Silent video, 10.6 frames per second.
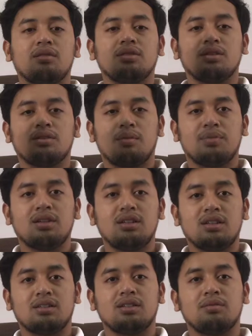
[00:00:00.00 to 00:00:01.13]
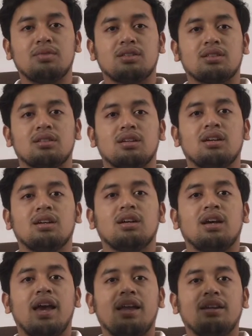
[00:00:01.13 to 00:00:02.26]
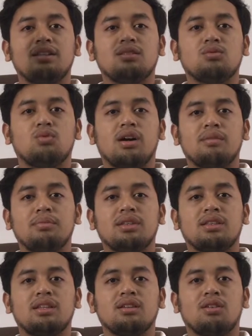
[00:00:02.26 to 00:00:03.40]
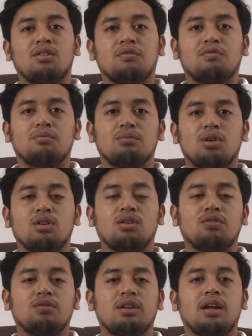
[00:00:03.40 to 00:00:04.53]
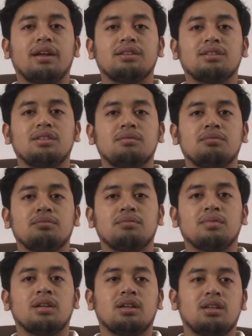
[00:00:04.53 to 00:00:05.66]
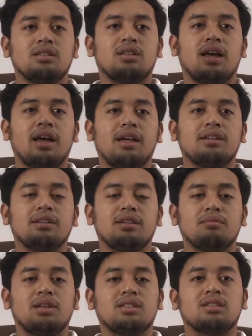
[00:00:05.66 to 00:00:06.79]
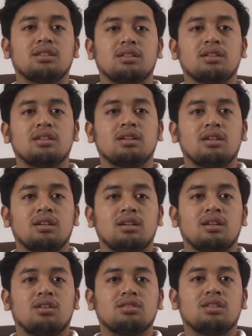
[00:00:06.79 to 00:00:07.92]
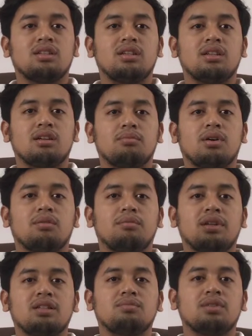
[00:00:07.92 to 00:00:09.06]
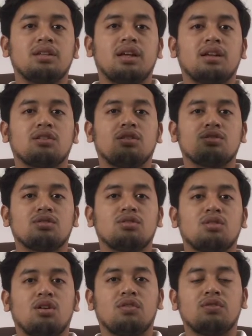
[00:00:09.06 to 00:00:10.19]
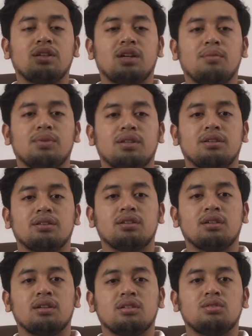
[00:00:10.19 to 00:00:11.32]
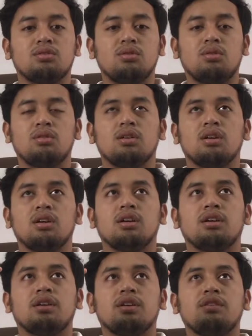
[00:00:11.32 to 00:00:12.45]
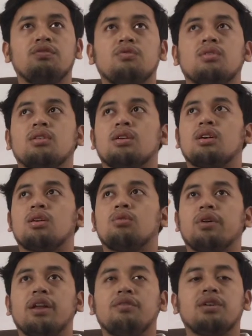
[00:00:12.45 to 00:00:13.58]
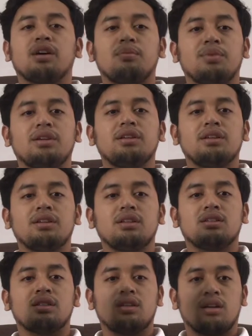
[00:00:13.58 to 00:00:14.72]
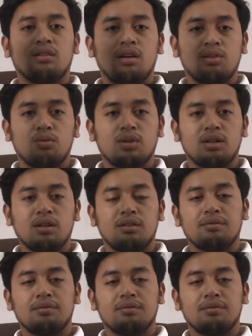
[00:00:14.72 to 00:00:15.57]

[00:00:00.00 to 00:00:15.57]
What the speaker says: the company is in Malaysia. At least one meeting of board of director is held in Malaysia concerning about management and control of the company. So if whatever company is around the world